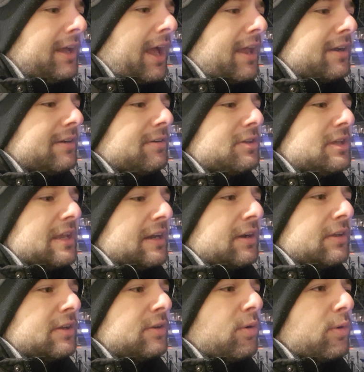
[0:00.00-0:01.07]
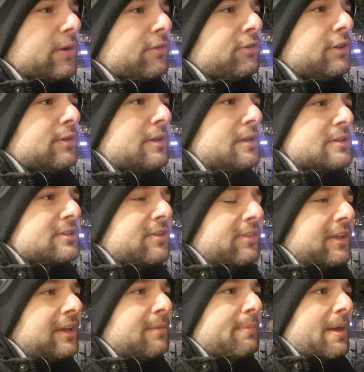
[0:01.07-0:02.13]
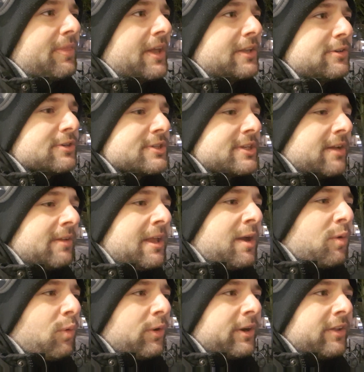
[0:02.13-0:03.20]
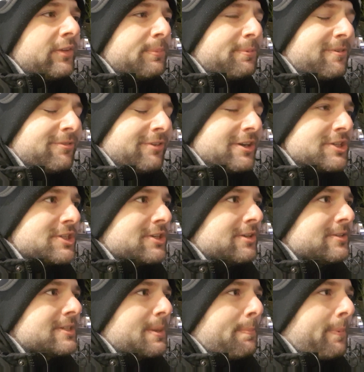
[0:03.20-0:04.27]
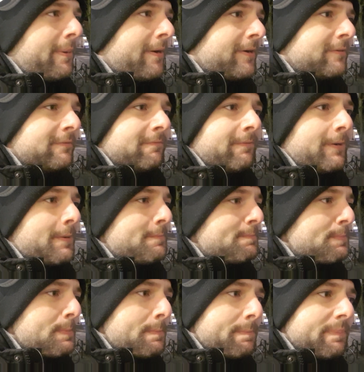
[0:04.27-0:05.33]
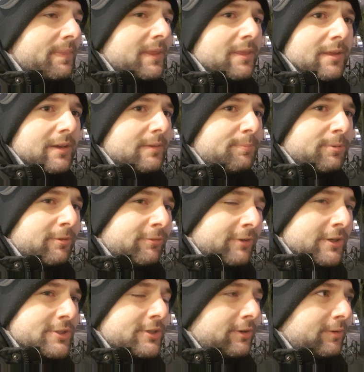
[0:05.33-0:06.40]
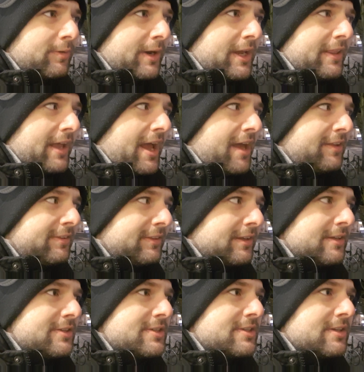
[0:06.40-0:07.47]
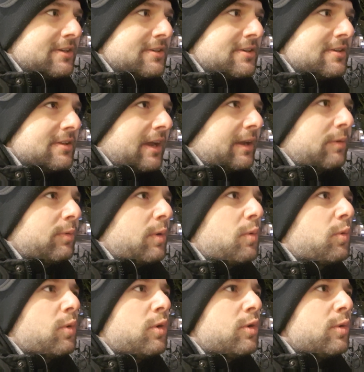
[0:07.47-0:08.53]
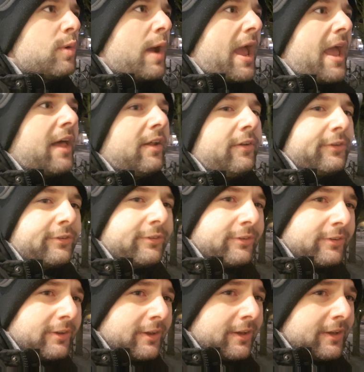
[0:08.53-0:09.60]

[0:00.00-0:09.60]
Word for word: And in, or if you just think about that yourself, what other professions apart from professional grade athletes, like who else